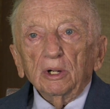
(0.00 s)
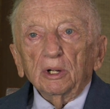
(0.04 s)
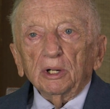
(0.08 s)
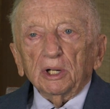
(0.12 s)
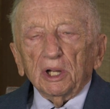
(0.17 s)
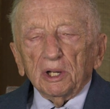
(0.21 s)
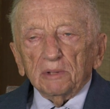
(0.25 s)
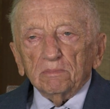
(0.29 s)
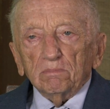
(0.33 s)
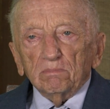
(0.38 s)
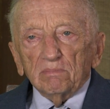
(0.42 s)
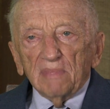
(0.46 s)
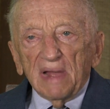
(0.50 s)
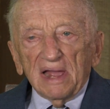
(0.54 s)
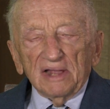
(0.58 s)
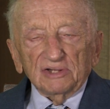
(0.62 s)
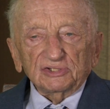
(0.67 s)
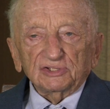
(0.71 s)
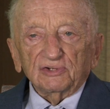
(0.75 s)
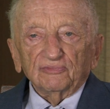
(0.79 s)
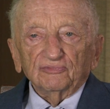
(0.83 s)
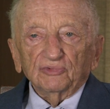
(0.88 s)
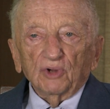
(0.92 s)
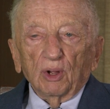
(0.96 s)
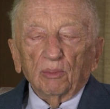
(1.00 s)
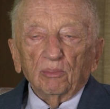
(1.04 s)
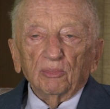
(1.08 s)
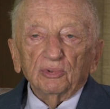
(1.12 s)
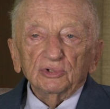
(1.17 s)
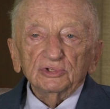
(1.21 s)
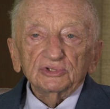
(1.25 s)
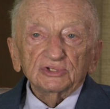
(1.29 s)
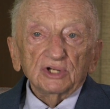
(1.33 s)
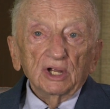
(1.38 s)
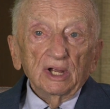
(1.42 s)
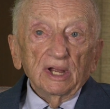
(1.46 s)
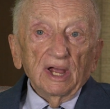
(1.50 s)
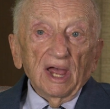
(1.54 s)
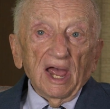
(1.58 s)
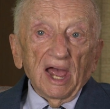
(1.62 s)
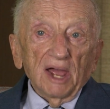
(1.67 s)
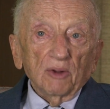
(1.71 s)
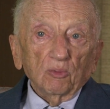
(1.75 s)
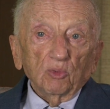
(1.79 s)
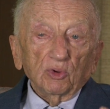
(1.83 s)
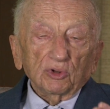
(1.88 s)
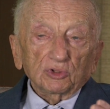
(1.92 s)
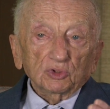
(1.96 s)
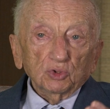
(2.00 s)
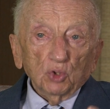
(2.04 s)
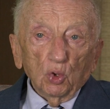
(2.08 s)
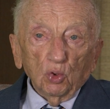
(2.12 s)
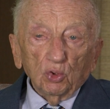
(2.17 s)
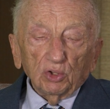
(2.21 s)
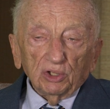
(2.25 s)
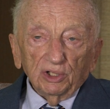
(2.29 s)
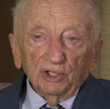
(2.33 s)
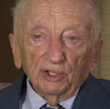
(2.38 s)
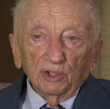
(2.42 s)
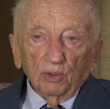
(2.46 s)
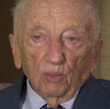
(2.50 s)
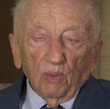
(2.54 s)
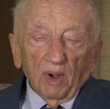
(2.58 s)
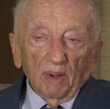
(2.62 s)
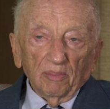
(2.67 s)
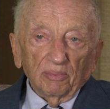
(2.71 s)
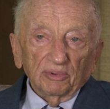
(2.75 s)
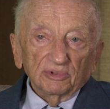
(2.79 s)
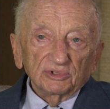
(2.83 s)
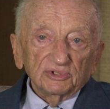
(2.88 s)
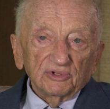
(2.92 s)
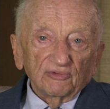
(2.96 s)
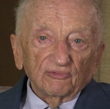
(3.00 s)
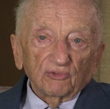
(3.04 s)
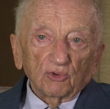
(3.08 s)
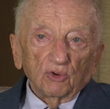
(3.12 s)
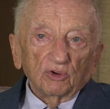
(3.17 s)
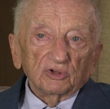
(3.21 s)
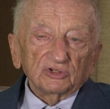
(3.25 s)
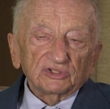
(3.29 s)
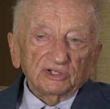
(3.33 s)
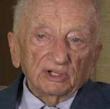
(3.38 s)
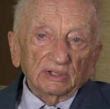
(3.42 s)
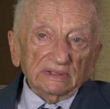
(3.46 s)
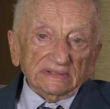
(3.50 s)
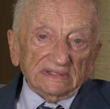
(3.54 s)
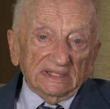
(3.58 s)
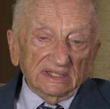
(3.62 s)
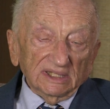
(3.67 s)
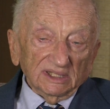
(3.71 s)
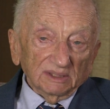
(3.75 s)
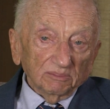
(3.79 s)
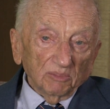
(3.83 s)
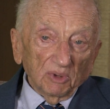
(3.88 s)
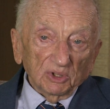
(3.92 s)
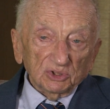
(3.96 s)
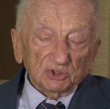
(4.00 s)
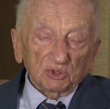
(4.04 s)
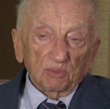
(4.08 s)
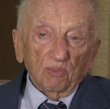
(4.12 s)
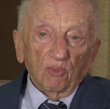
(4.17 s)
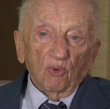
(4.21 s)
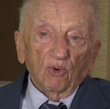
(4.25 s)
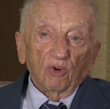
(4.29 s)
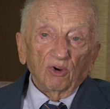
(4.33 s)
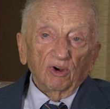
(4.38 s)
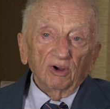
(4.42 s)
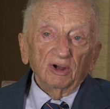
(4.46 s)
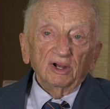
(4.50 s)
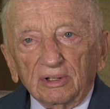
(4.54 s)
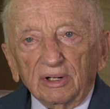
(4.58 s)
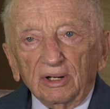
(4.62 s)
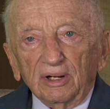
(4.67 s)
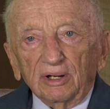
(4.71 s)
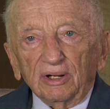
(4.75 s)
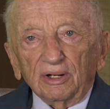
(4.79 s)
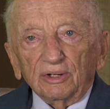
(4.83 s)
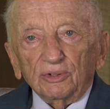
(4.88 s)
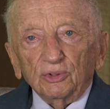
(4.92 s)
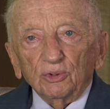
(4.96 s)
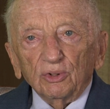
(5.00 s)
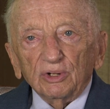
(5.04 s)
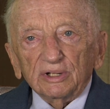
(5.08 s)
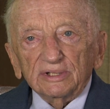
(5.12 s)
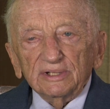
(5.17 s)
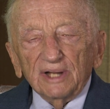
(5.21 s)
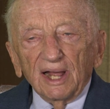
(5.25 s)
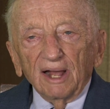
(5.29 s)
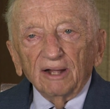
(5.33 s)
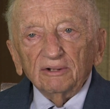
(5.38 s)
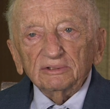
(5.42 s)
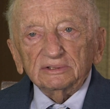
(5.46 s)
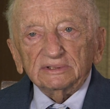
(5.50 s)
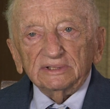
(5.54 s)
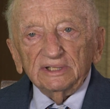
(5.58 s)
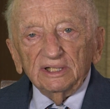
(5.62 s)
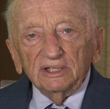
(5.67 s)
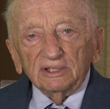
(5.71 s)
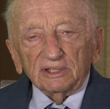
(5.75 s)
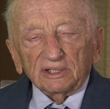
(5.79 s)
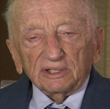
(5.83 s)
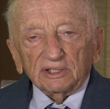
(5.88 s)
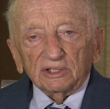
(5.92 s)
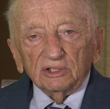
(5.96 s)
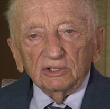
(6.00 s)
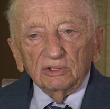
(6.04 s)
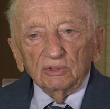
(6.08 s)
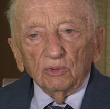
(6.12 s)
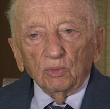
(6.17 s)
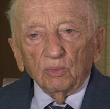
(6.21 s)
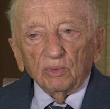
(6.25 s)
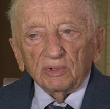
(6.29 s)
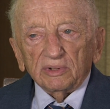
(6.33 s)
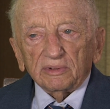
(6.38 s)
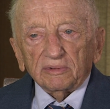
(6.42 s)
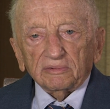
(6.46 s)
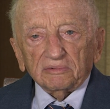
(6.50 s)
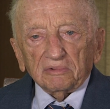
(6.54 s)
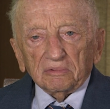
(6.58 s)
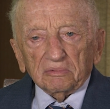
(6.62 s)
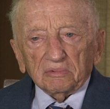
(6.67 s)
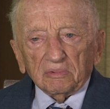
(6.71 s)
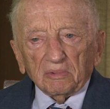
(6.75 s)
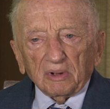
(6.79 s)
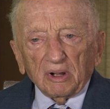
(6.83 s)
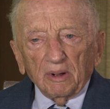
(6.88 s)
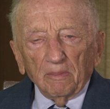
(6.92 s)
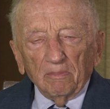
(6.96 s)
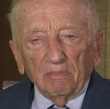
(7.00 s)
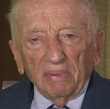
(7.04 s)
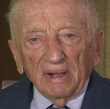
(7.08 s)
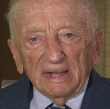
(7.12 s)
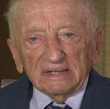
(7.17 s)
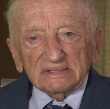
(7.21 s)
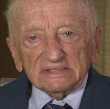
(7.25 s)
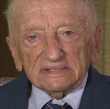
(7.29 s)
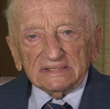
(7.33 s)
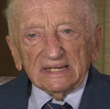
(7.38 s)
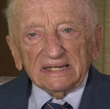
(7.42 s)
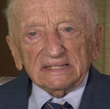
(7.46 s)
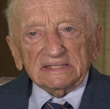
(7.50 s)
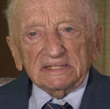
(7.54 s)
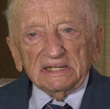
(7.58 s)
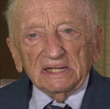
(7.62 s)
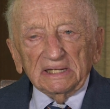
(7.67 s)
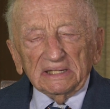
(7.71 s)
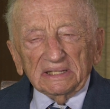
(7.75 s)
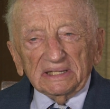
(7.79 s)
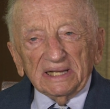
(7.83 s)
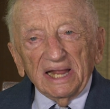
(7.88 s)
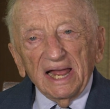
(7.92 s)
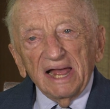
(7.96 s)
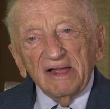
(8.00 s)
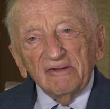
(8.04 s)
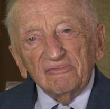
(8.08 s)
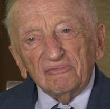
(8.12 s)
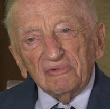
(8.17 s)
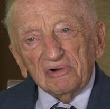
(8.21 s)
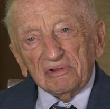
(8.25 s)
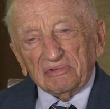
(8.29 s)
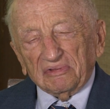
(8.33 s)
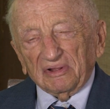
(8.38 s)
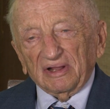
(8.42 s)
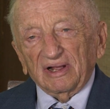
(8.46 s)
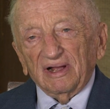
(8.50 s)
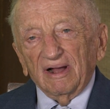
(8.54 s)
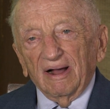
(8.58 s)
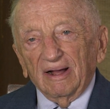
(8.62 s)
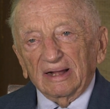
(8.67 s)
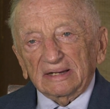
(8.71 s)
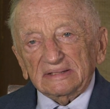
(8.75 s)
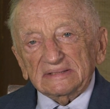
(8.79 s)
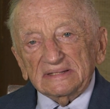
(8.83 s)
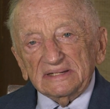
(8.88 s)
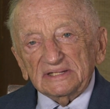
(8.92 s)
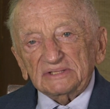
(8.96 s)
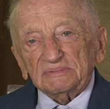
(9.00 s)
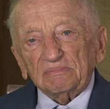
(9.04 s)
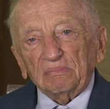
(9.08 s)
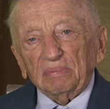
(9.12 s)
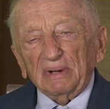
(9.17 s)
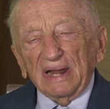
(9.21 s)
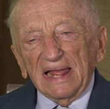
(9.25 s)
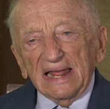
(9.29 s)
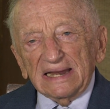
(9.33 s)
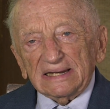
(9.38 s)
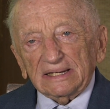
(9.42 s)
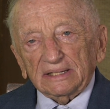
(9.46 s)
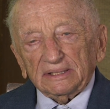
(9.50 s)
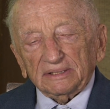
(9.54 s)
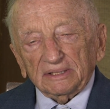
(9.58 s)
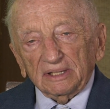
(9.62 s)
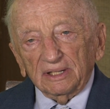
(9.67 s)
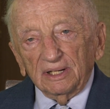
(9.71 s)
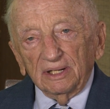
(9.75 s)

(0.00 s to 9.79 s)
in massive numbers, and with nuclear weapons, of course, they'll kill much more. You are now dealing with the capacity to kill everything on this planet.